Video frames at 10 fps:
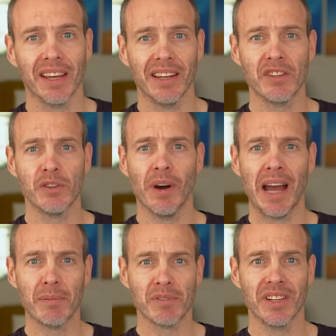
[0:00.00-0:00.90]
unless you're
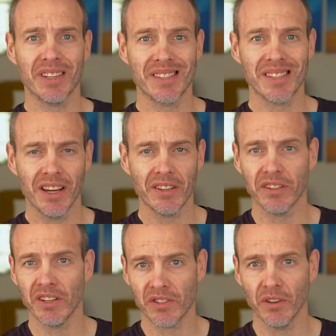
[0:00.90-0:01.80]
absolutely
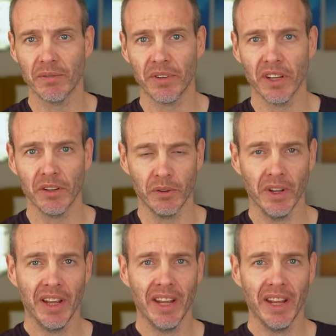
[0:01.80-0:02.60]
certain it's not for you.